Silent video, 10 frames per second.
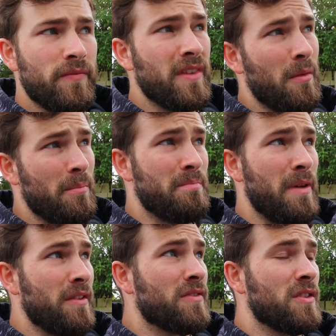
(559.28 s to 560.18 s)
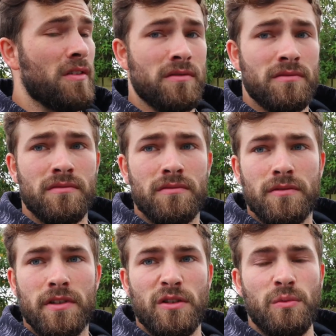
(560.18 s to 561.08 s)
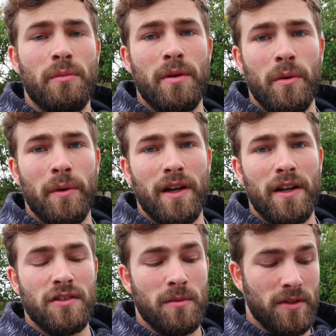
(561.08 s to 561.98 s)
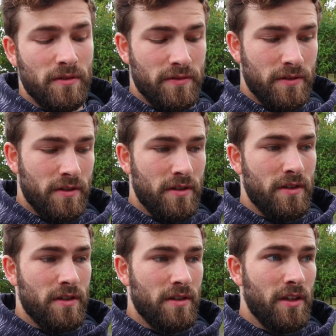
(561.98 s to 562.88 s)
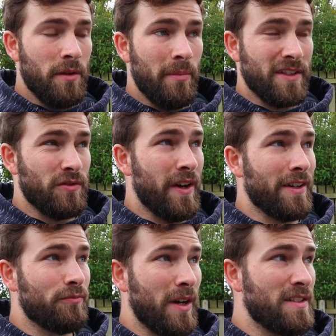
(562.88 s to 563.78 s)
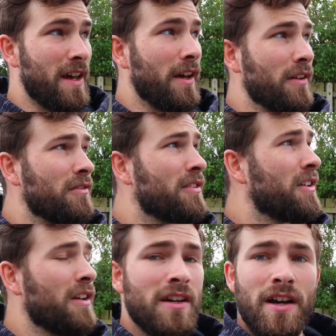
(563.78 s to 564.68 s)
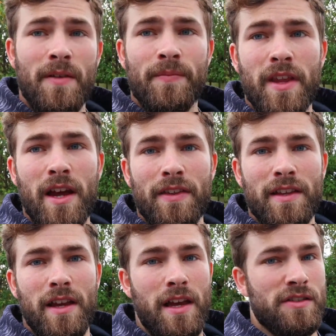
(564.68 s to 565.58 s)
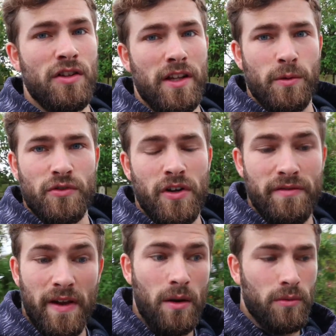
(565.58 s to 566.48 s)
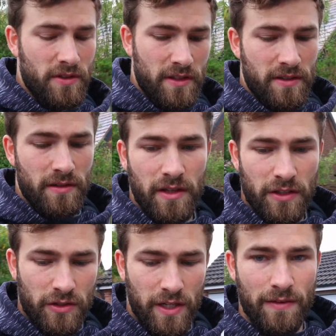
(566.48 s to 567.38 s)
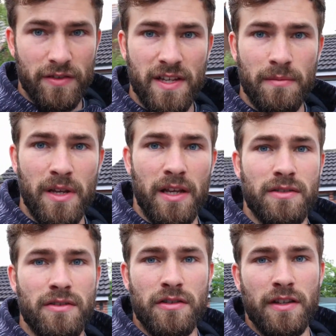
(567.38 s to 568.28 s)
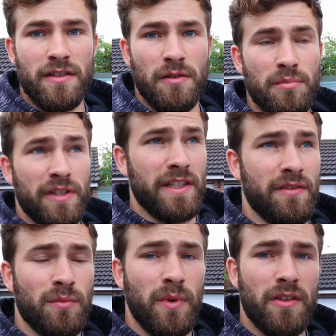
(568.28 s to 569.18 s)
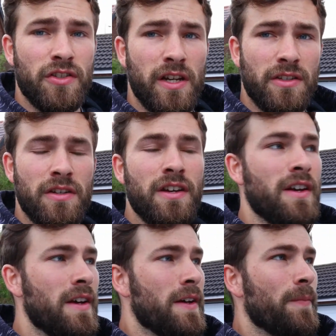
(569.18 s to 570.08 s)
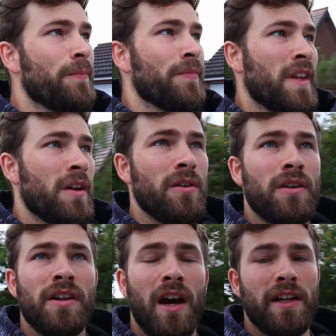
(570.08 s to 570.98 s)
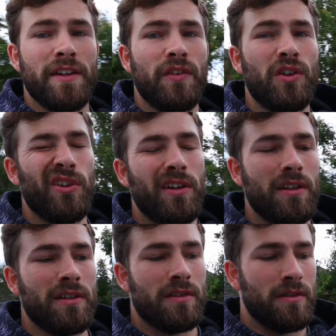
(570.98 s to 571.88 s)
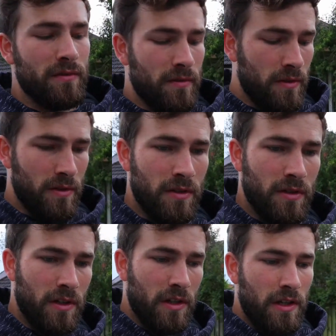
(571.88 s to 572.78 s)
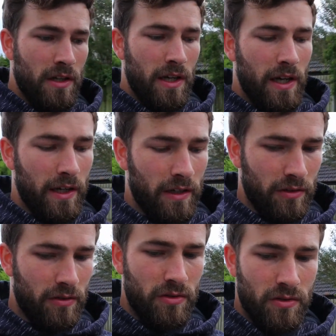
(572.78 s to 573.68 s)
a bit of sun. There's one bit where we had our tops off, then back to rain, back to hail. And it's not like we're training for hours. This is literally every 10 minutes there's a complete different weather change. Kind of annoying. And